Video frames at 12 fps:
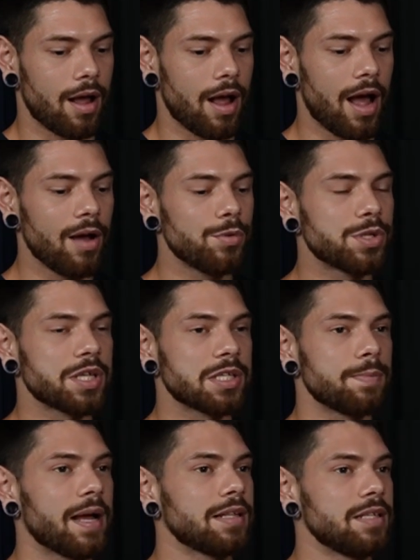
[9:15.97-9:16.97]
I was
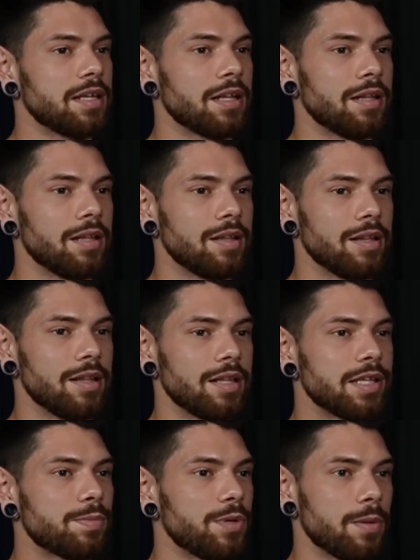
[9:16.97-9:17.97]
expecting
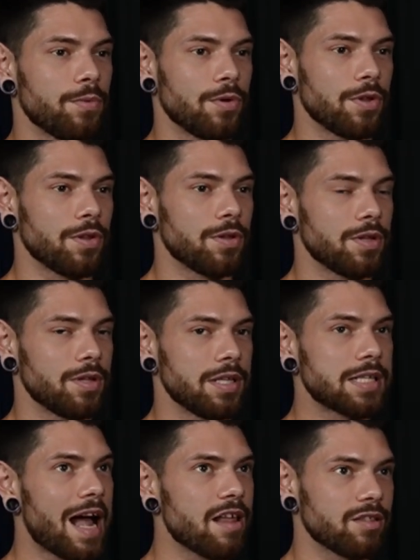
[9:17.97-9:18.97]
these
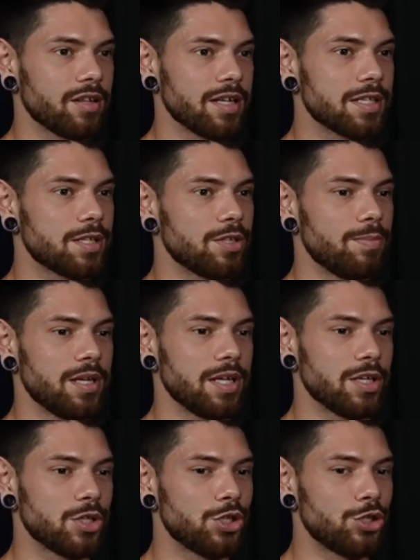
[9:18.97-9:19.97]
athletes, to
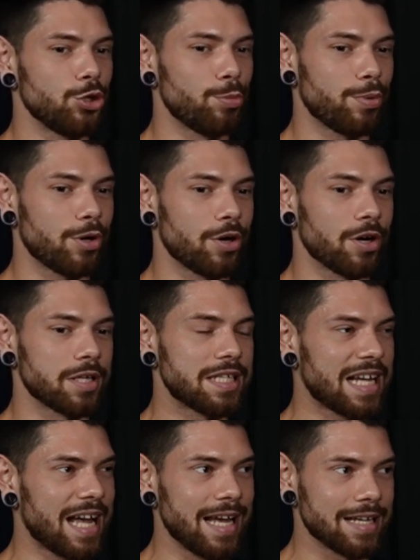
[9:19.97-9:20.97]
be super
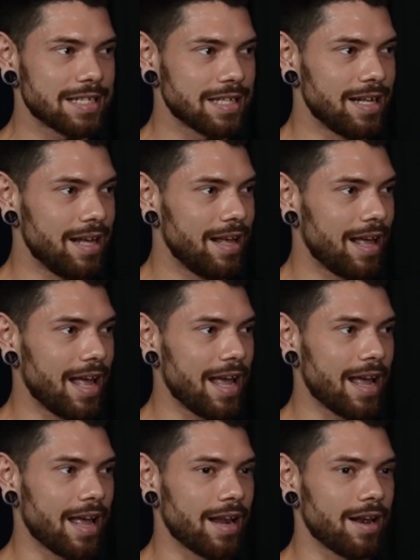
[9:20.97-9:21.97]
tight
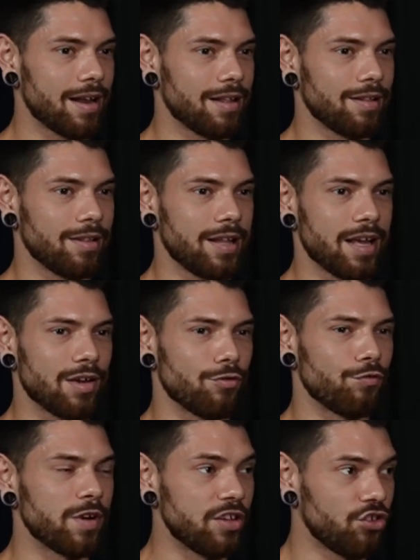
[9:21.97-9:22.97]
and like
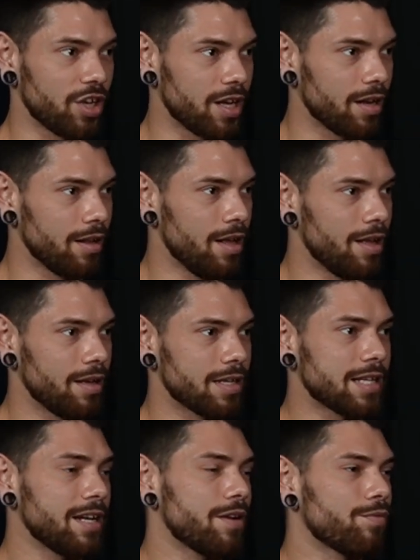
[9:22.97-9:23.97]
rigid, because
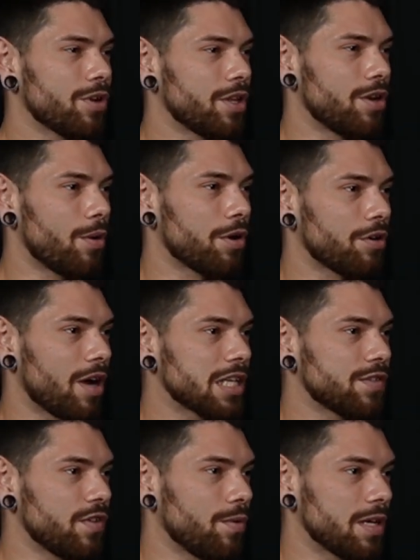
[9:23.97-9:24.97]
I didn't really know what
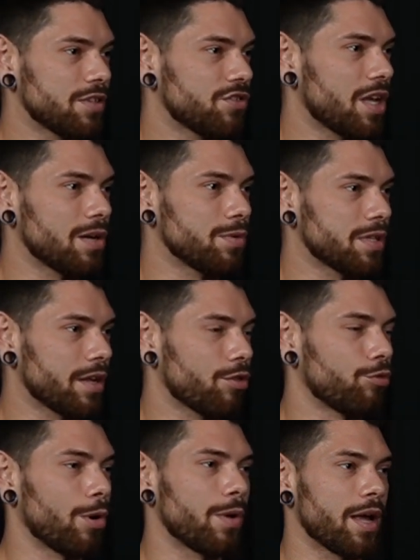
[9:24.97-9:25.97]
CrossFit was. I just thought it was like
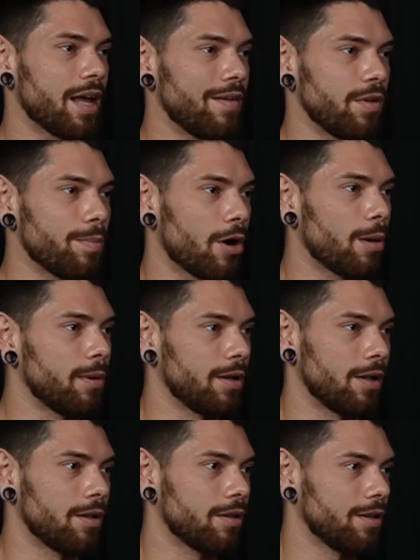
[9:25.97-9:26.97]
throwing a heavy
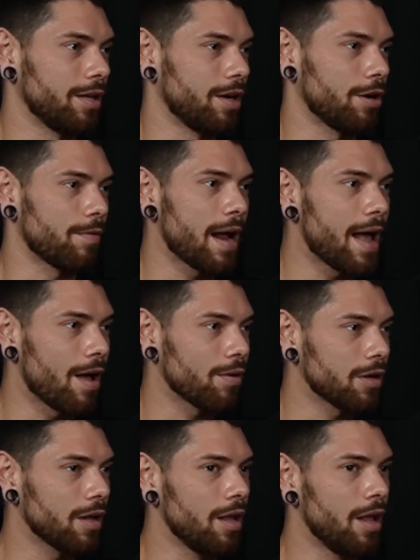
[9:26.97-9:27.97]
barbell around.